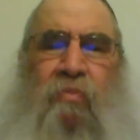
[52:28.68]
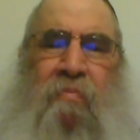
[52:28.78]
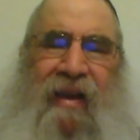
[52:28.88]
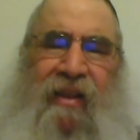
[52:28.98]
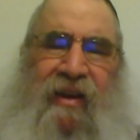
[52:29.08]

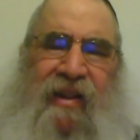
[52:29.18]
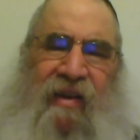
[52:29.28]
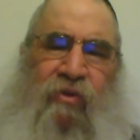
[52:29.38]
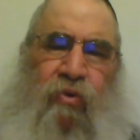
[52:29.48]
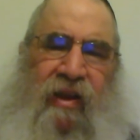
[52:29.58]
melech
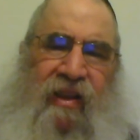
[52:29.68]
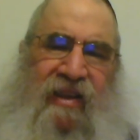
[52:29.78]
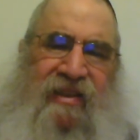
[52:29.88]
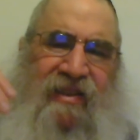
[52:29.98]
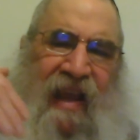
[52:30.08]
never really
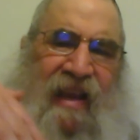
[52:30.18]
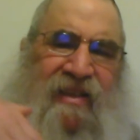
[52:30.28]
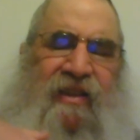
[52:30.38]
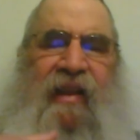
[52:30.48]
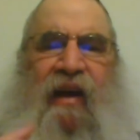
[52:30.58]

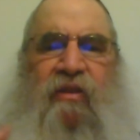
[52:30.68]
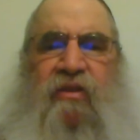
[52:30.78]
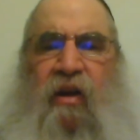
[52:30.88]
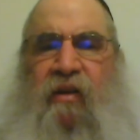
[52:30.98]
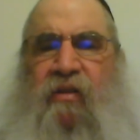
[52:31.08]
stays in the
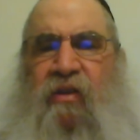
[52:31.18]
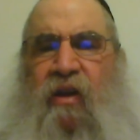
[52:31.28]
outside.